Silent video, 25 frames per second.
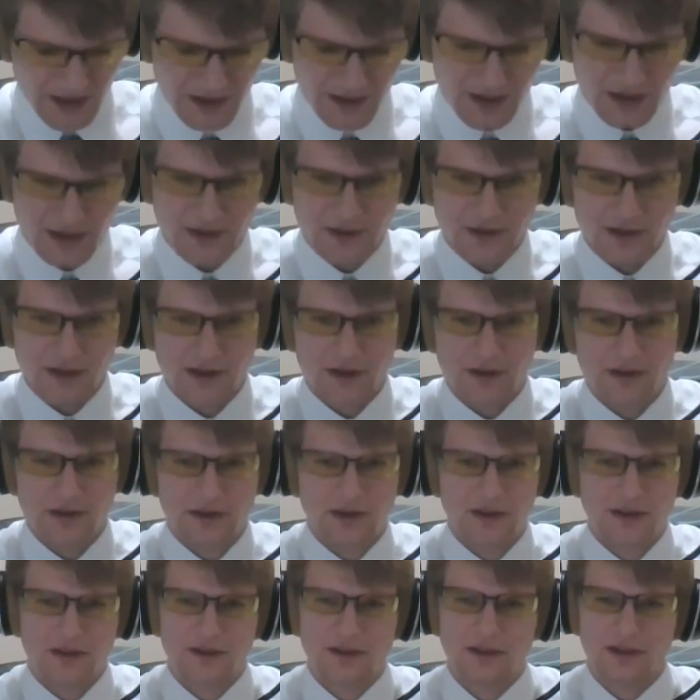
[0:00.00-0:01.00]
and take a look
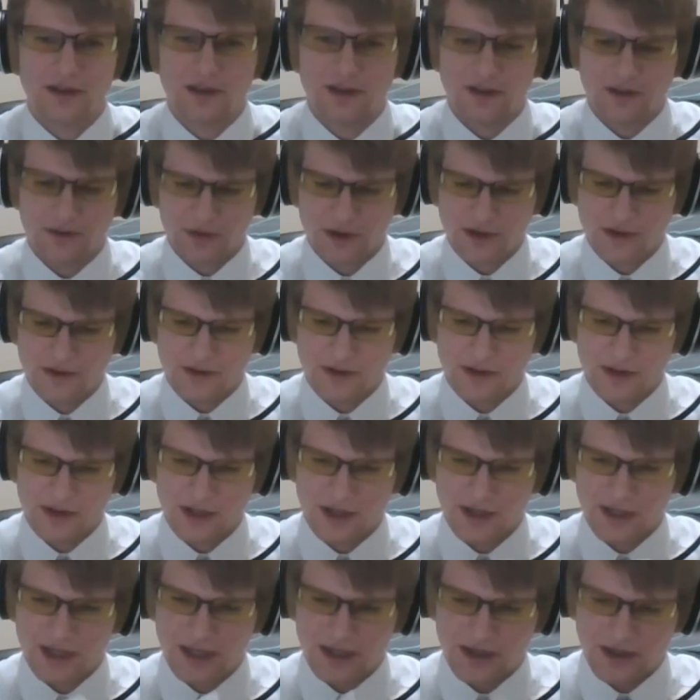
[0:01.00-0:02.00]
at the quick start
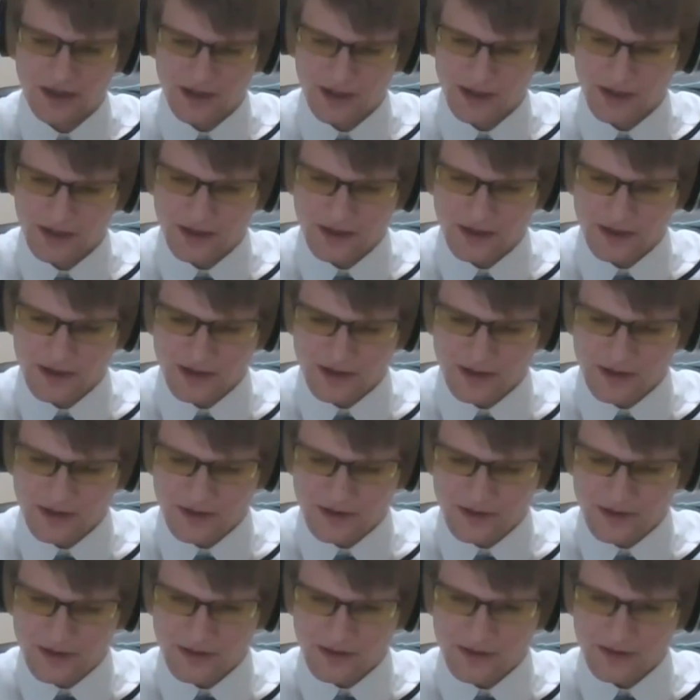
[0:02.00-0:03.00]
guide.
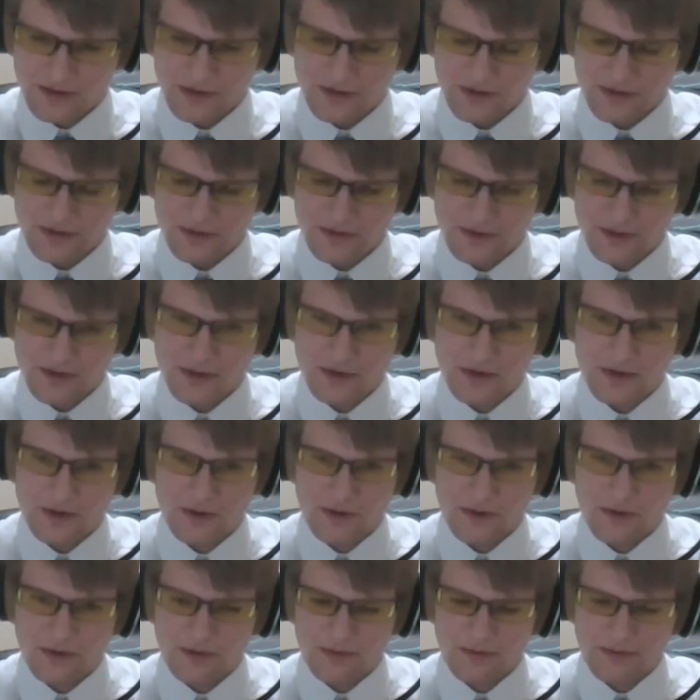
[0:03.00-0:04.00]

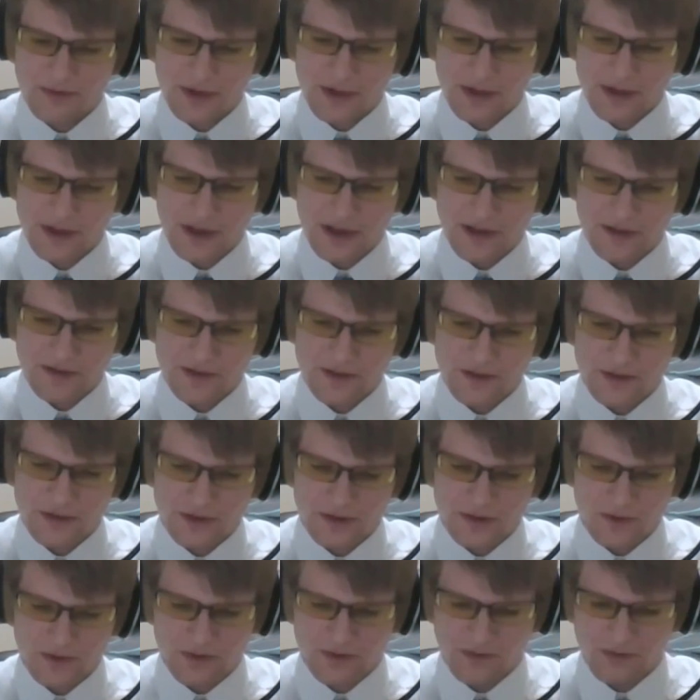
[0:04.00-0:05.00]
So lets us
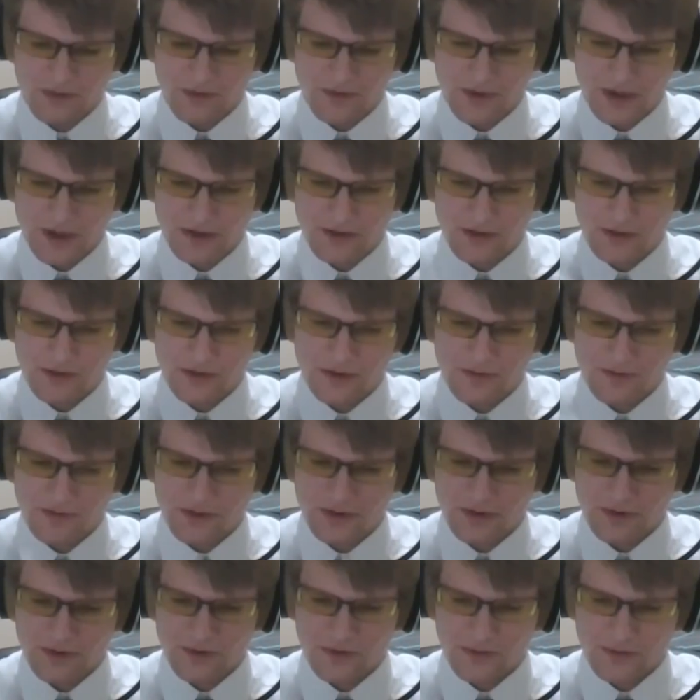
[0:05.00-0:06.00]
know we've got 2
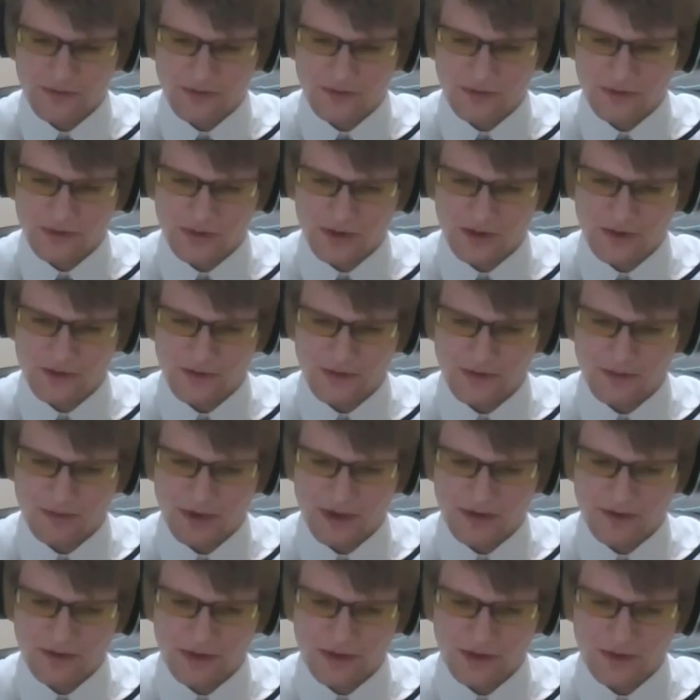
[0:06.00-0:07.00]
headphones, charged with the
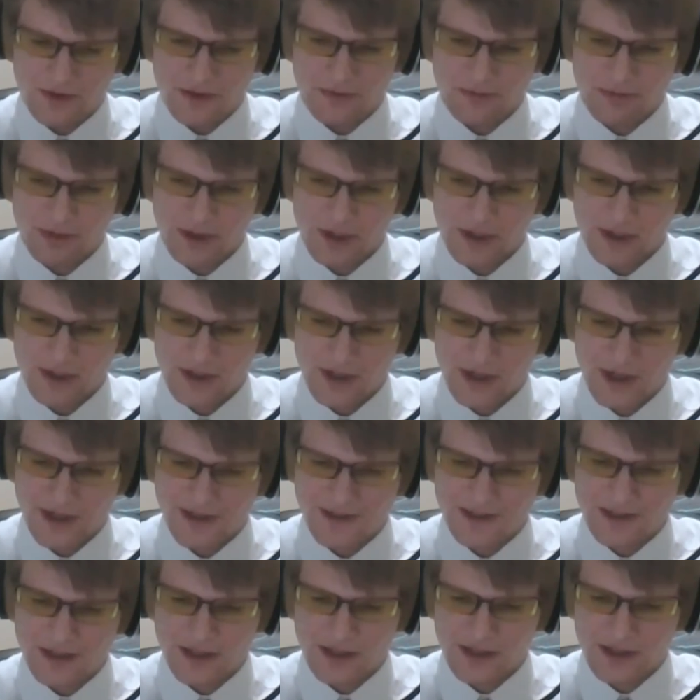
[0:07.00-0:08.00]
micro USB,
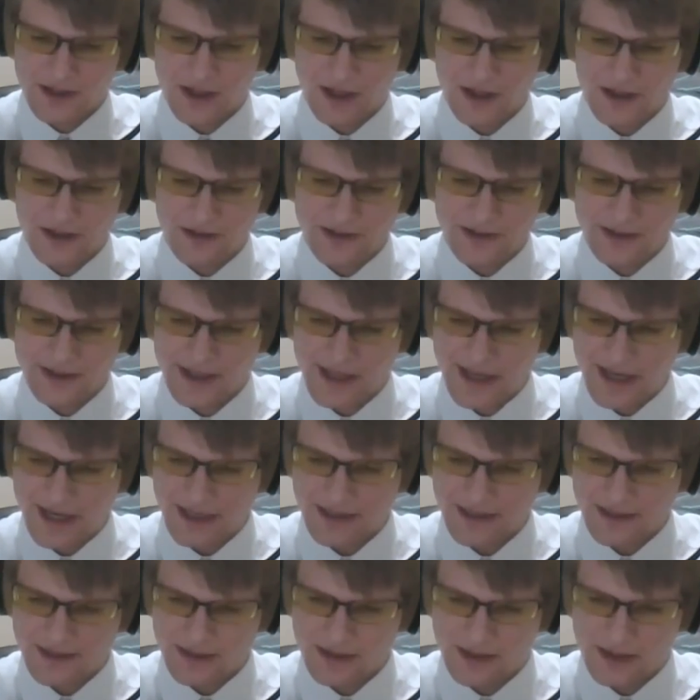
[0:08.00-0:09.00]
has an indicator
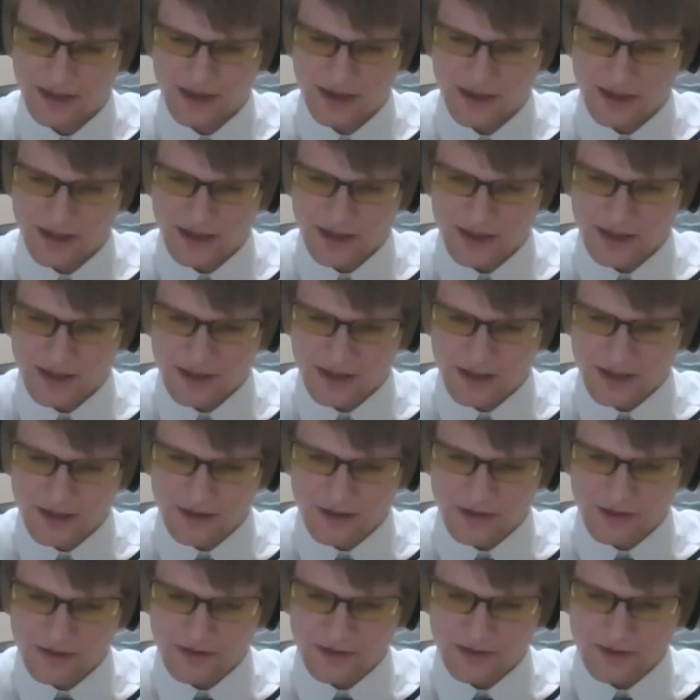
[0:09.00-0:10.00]
light.
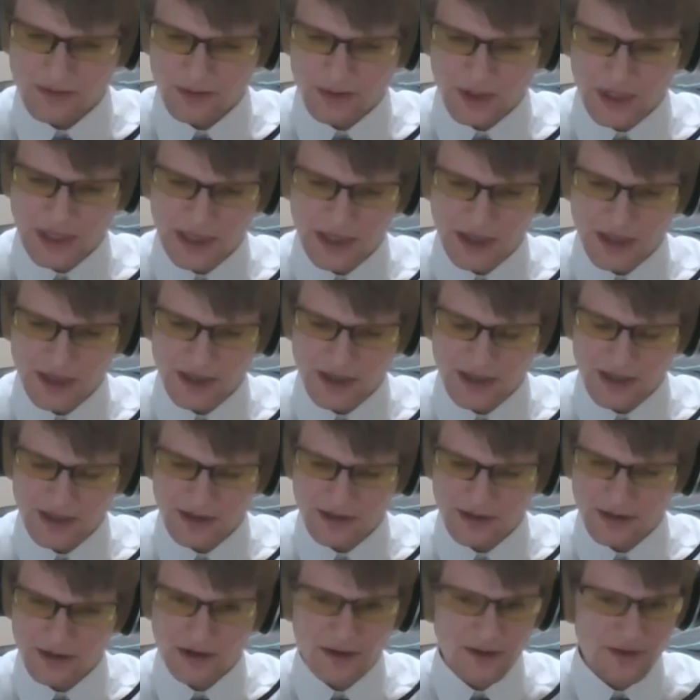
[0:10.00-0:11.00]
You
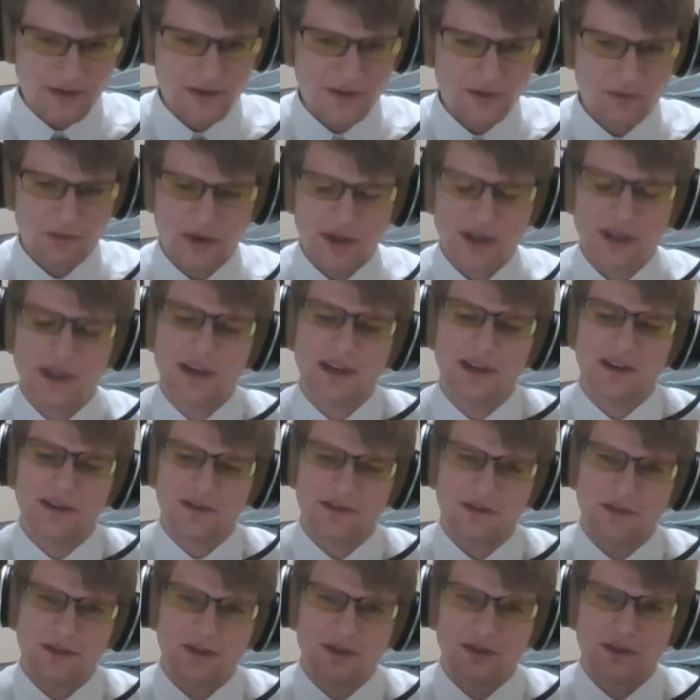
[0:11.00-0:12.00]
can, oh, this is pretty neat
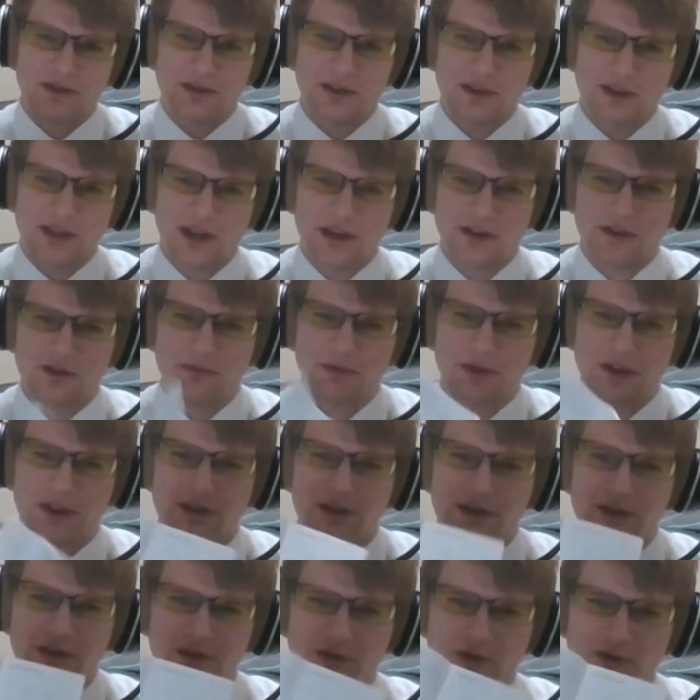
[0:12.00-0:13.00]
actually. So the touch
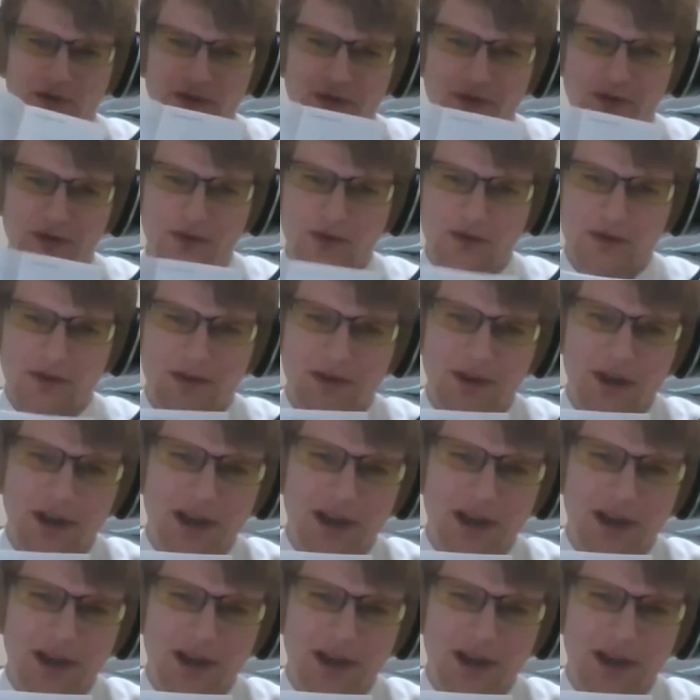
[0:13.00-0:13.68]
button control